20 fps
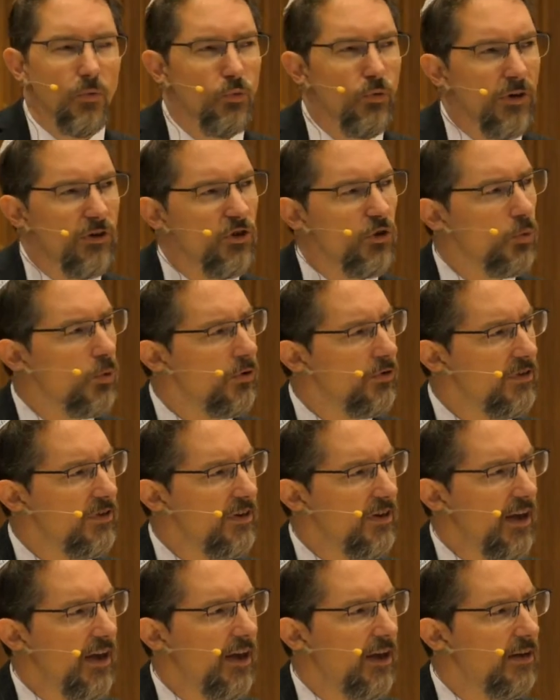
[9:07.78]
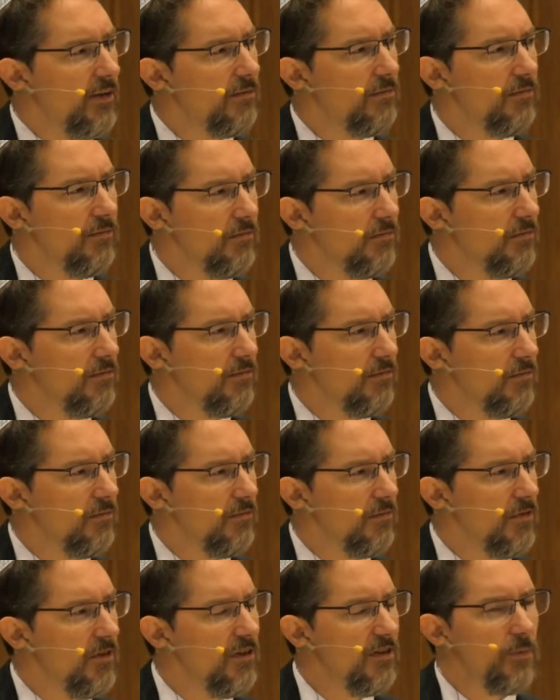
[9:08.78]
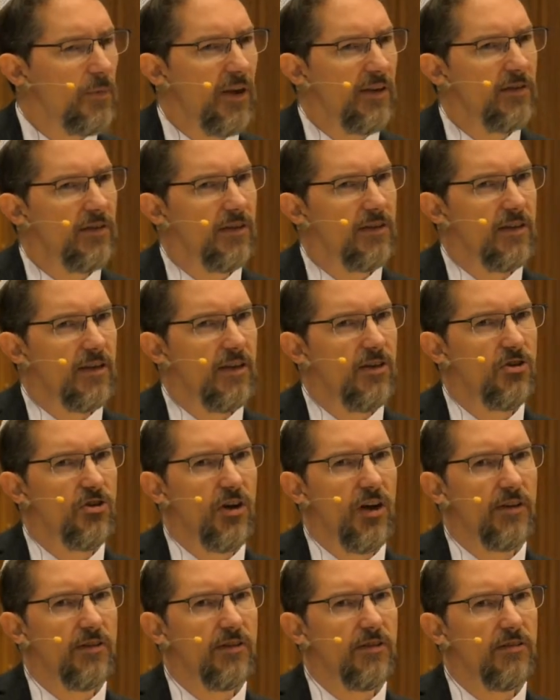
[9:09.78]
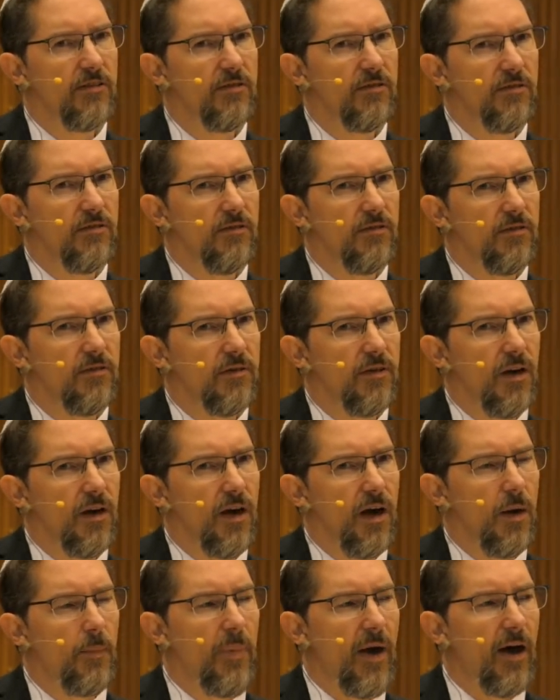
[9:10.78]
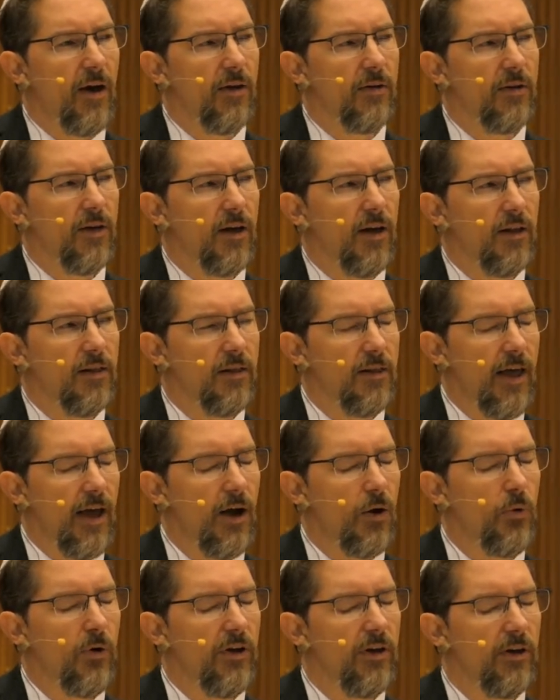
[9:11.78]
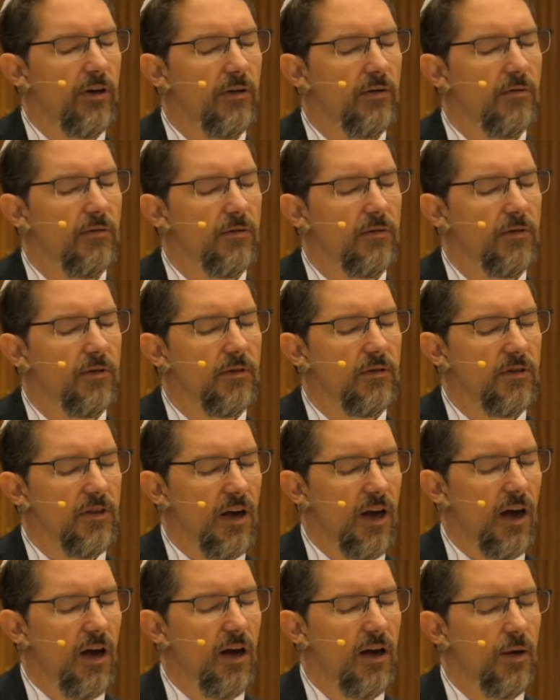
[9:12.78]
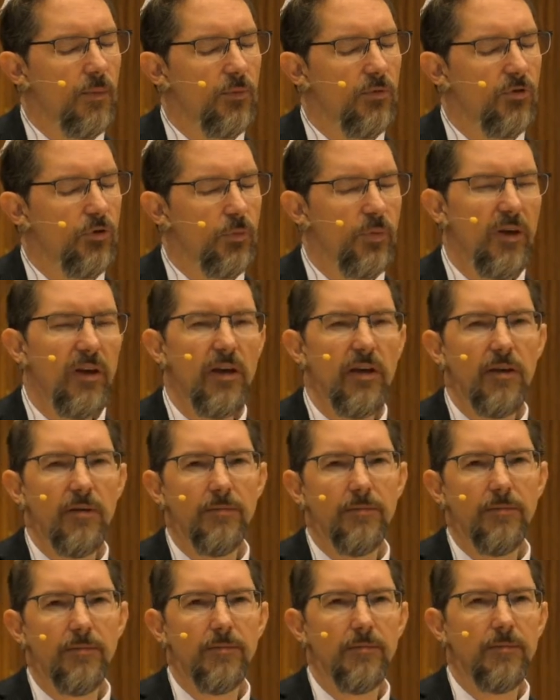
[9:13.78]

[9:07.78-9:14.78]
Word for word: Ritual today is meant to teach us about allowing time to be.